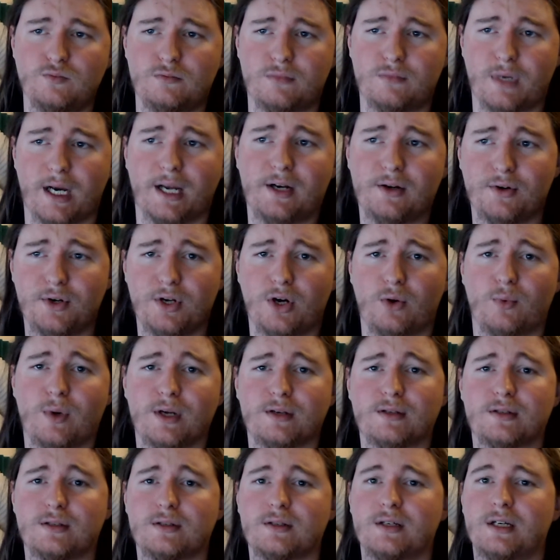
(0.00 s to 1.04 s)
I don't know
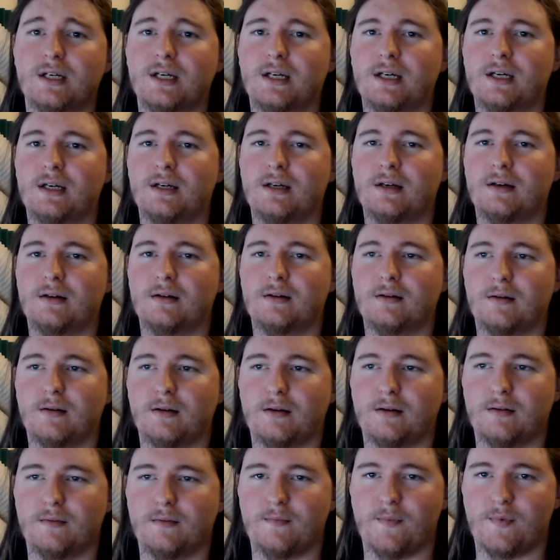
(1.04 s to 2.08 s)
what
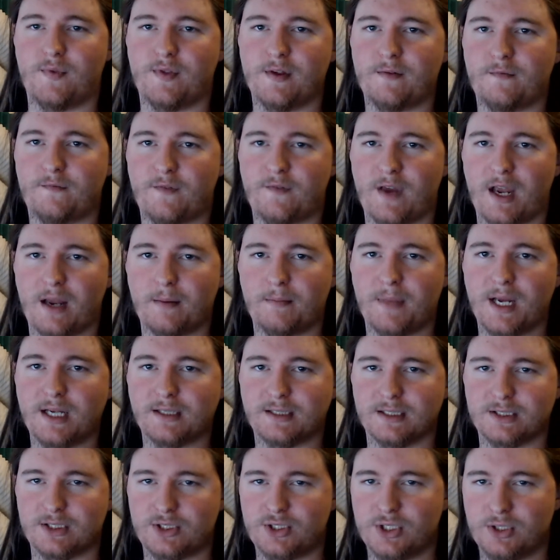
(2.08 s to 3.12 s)
the fan
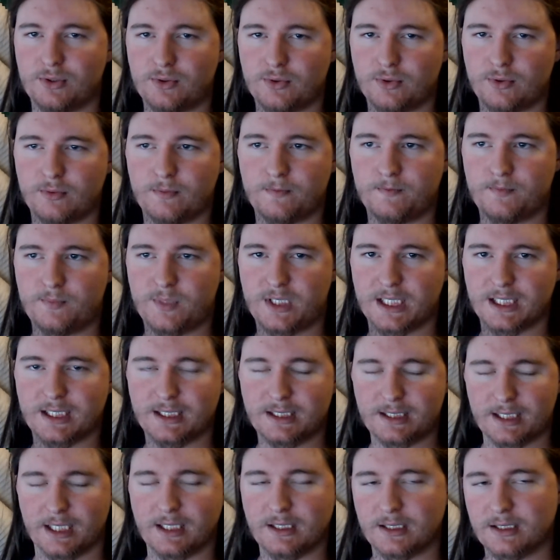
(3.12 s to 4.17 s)
base's general
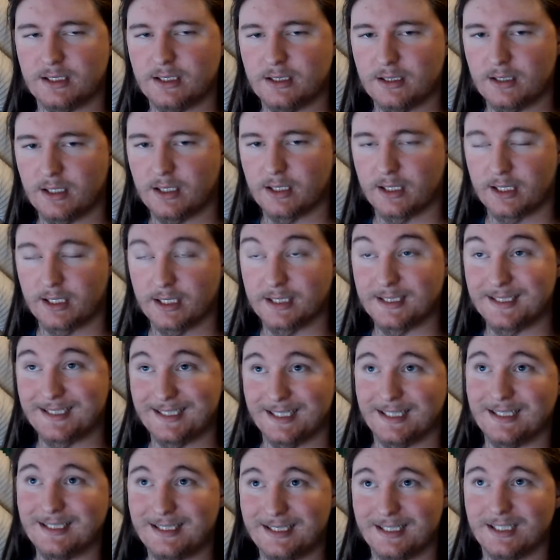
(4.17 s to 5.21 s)

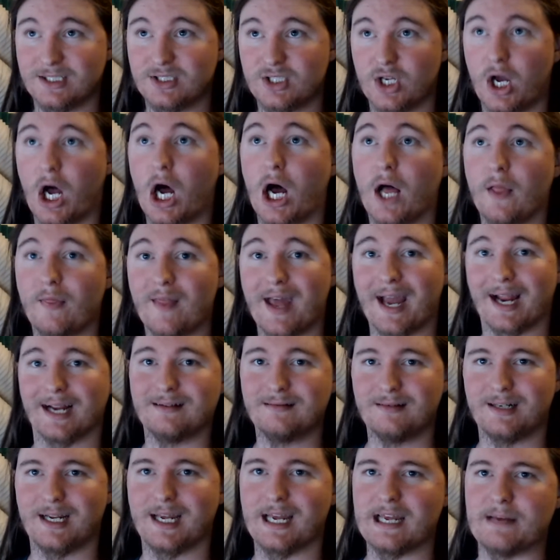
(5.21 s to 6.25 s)
consensus on that
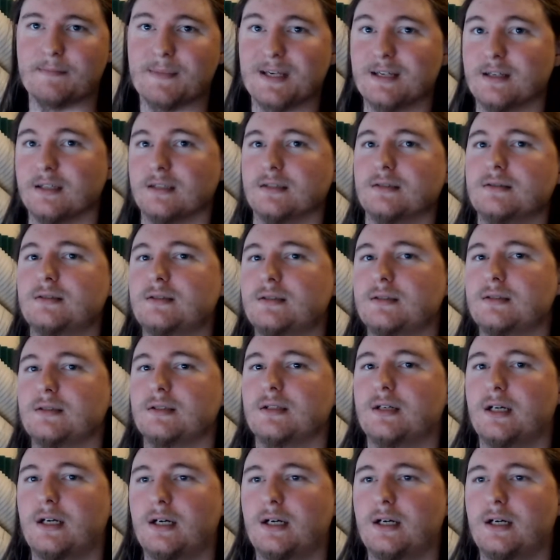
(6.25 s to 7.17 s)
game is.